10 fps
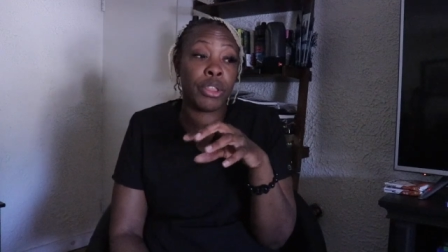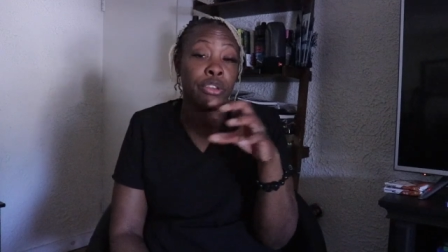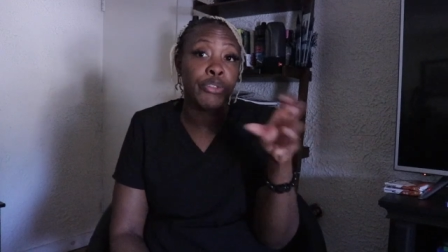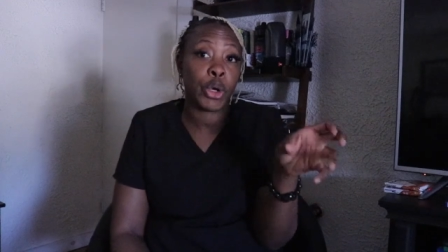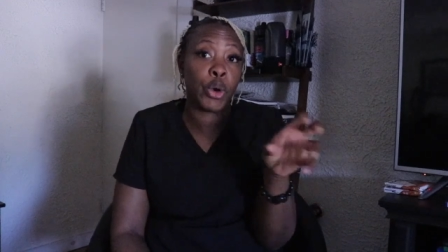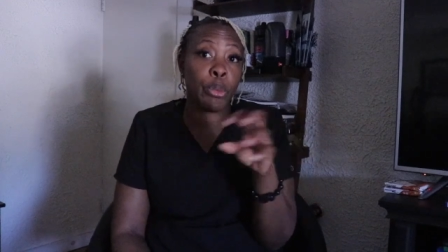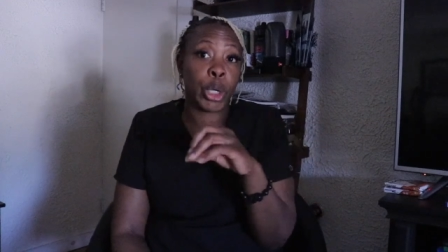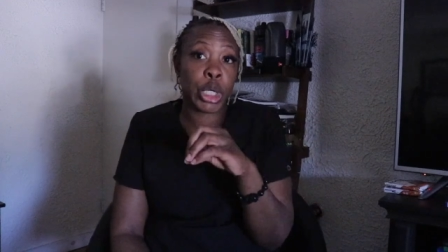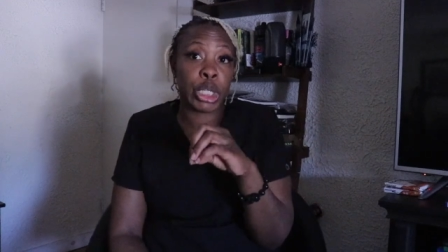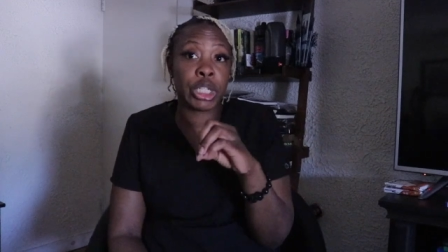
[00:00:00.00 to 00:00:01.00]
the faux
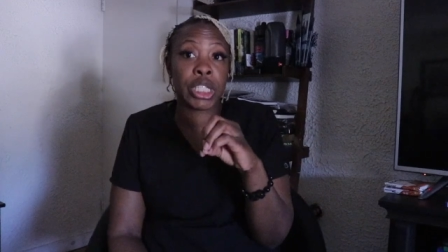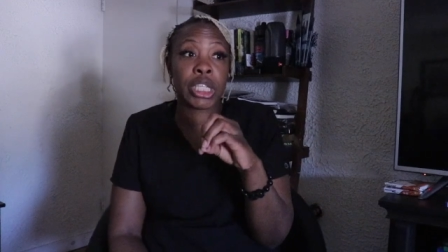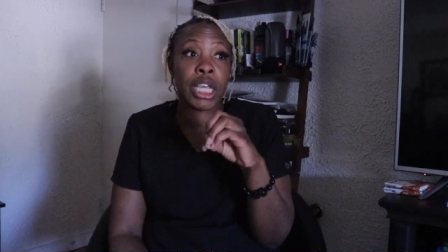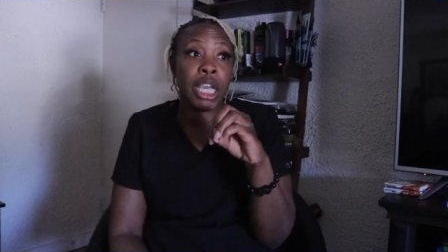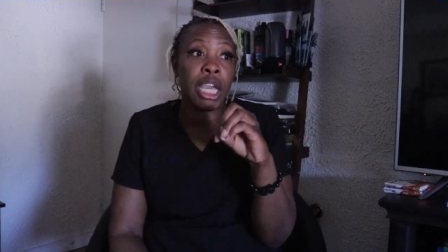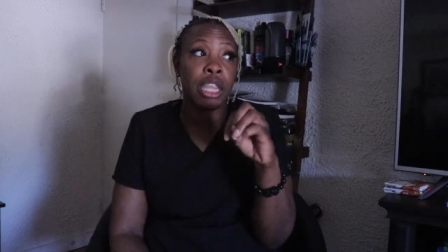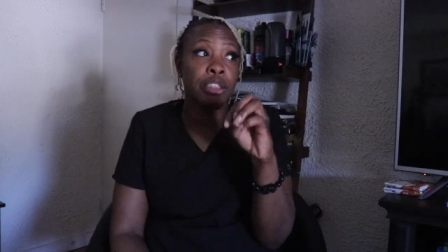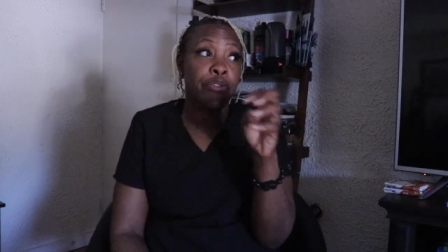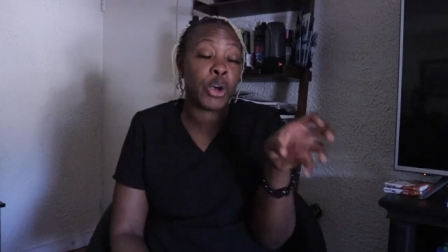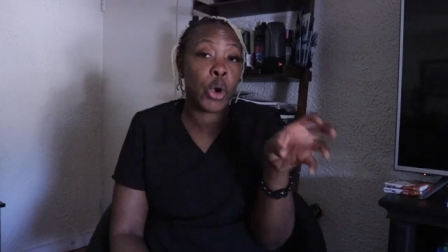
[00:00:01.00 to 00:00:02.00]
burgers and
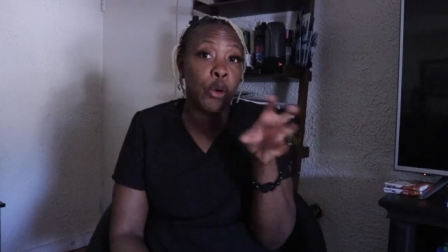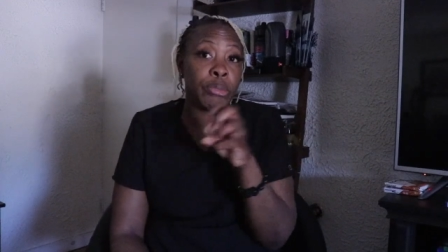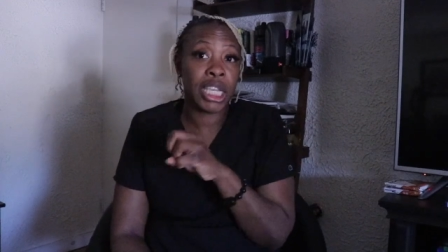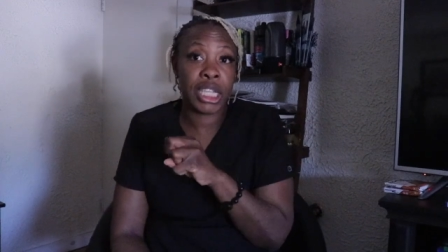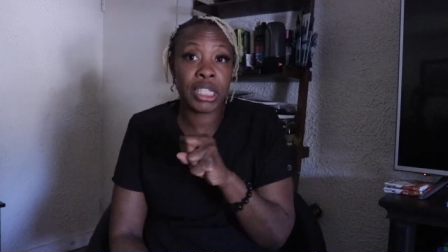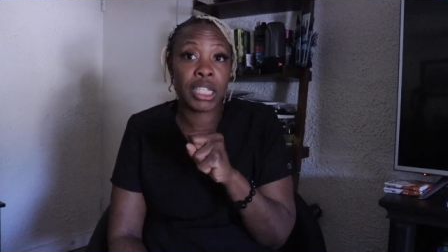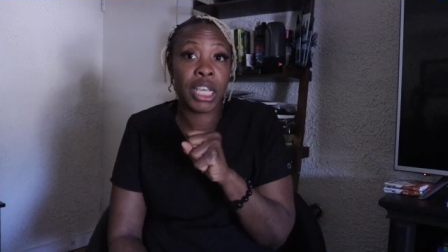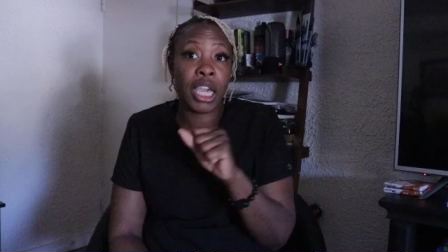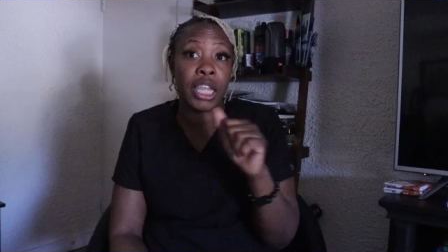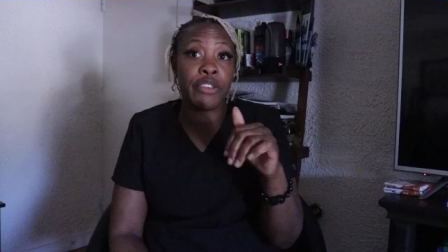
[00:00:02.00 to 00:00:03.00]
the faux meats
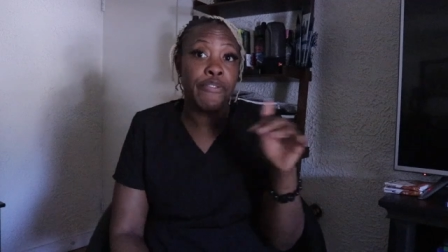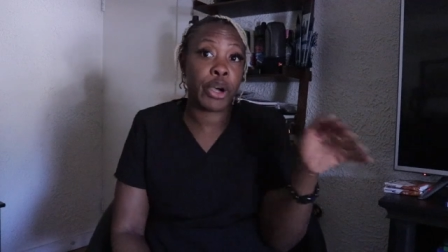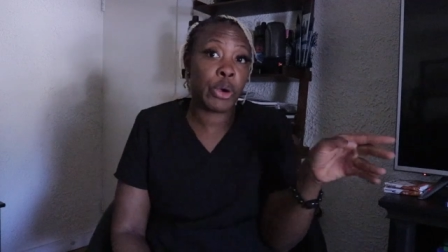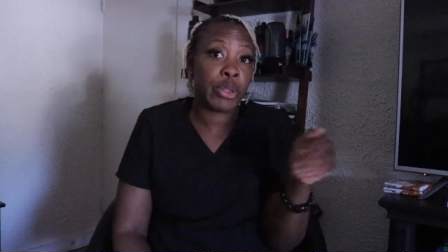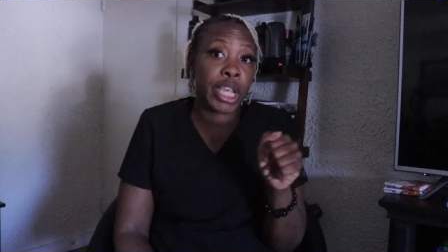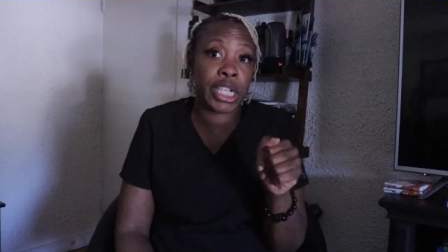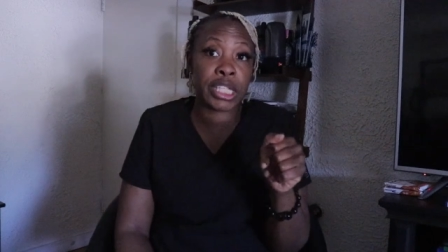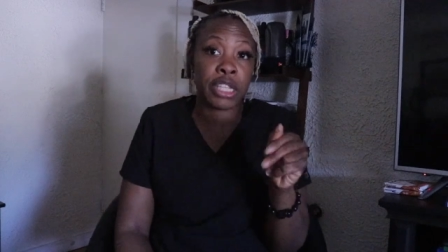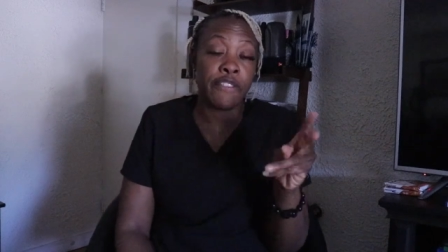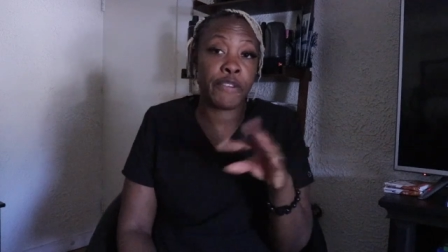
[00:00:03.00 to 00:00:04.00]
and the faux
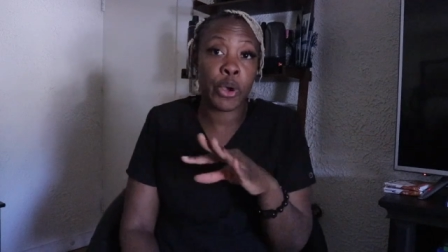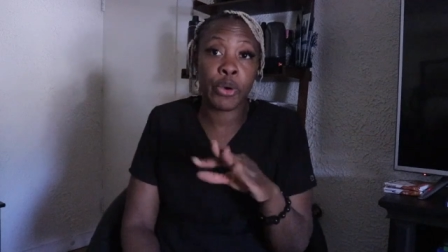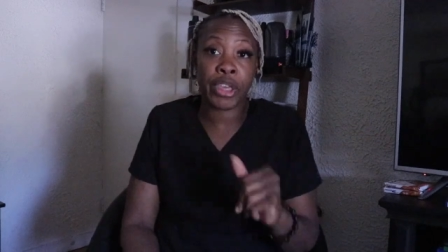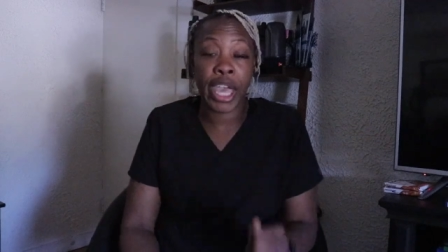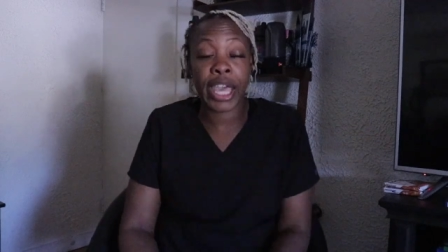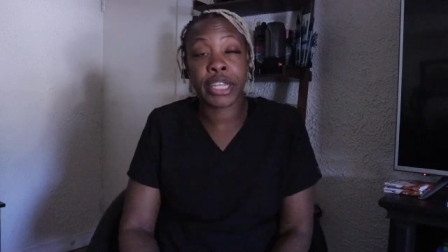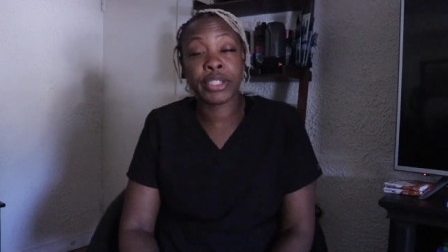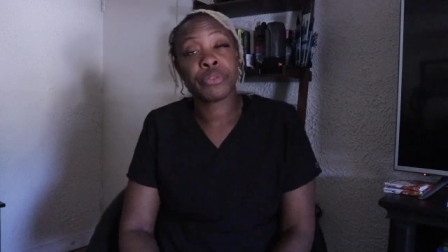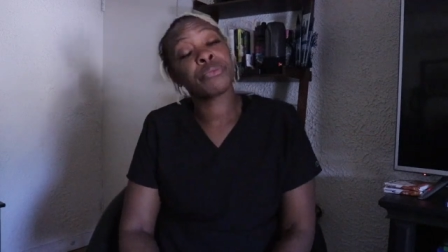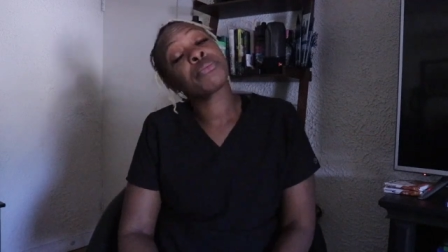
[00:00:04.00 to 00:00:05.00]
this and the faux that.
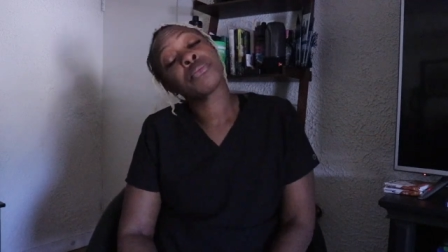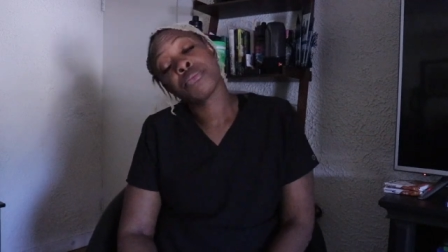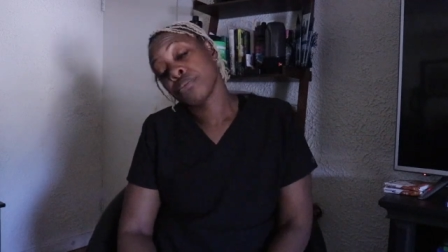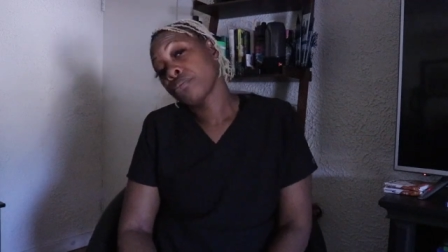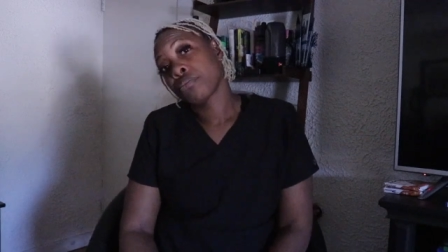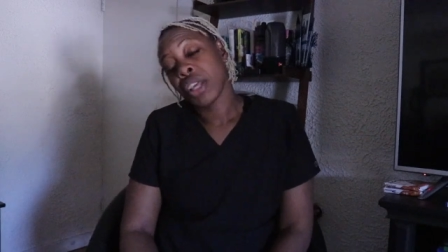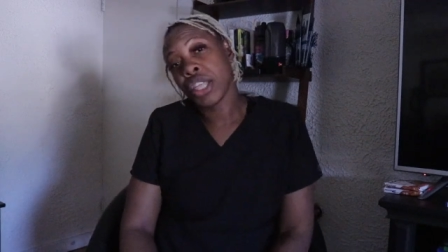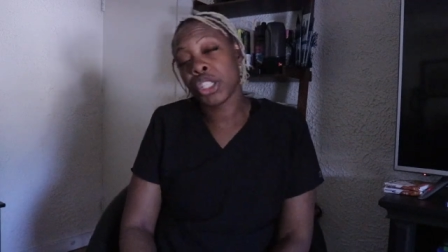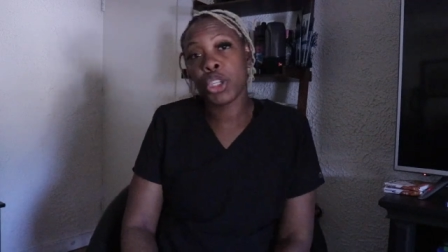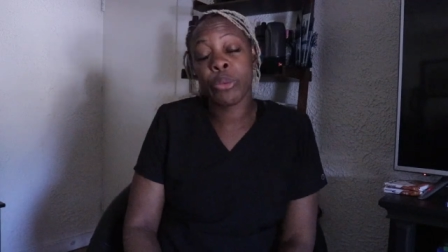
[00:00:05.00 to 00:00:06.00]
I
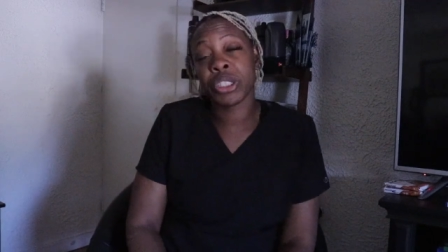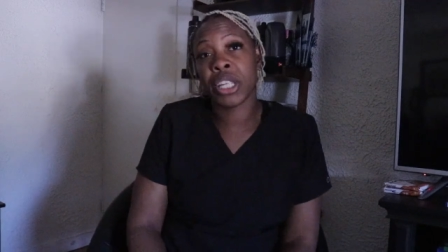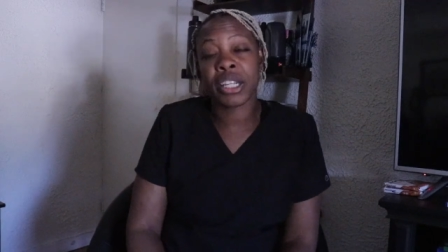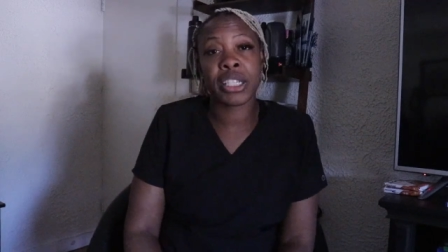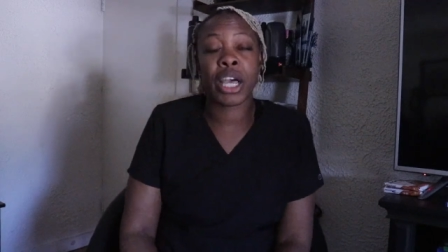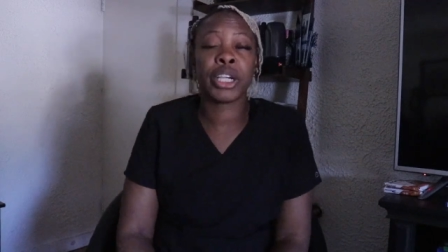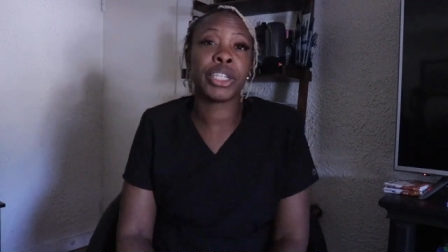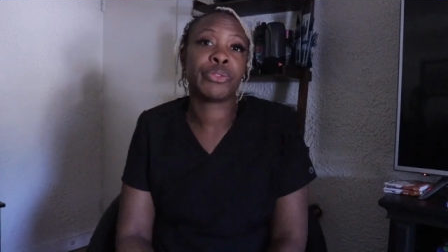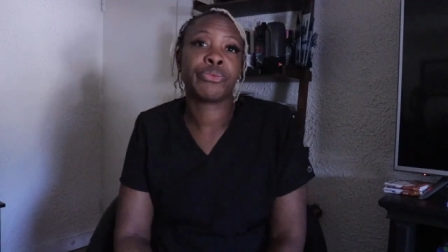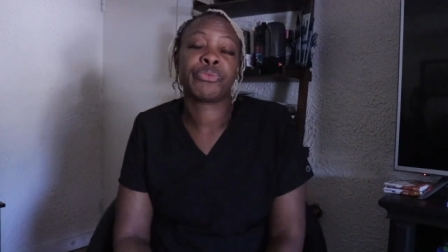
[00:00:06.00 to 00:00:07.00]
think too much of that is not
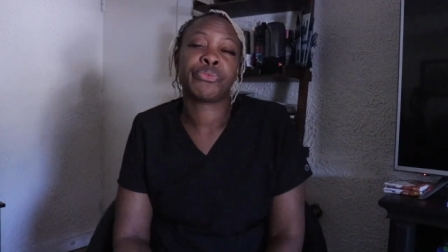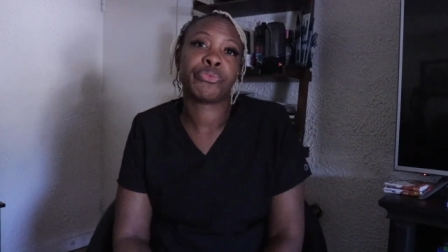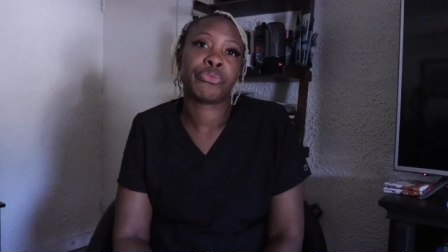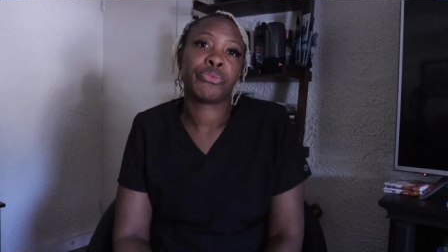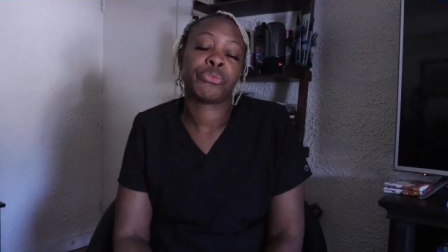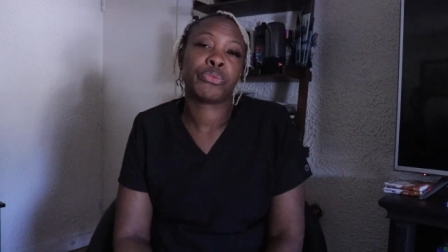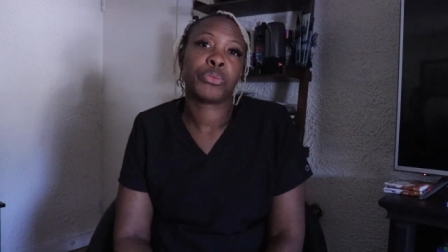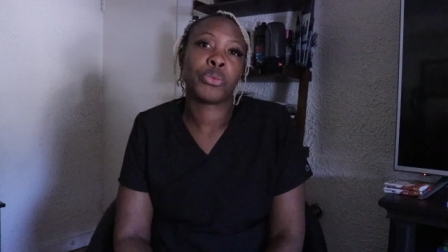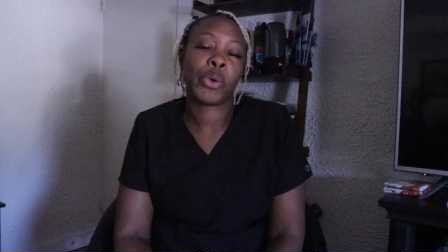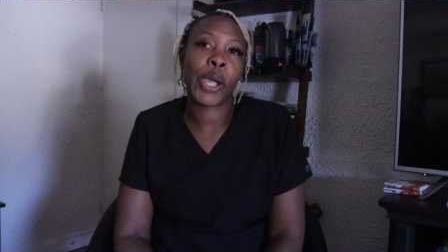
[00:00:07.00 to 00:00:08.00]
good,
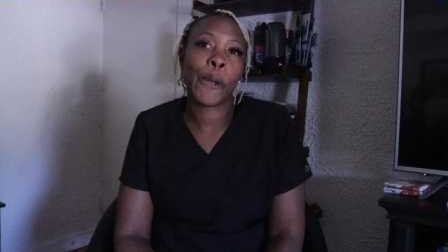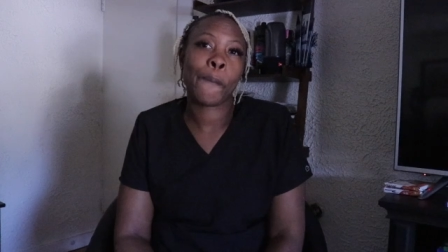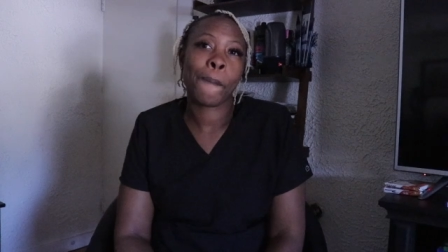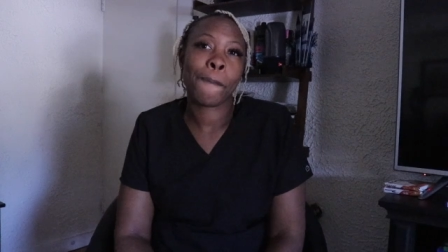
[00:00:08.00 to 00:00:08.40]
right?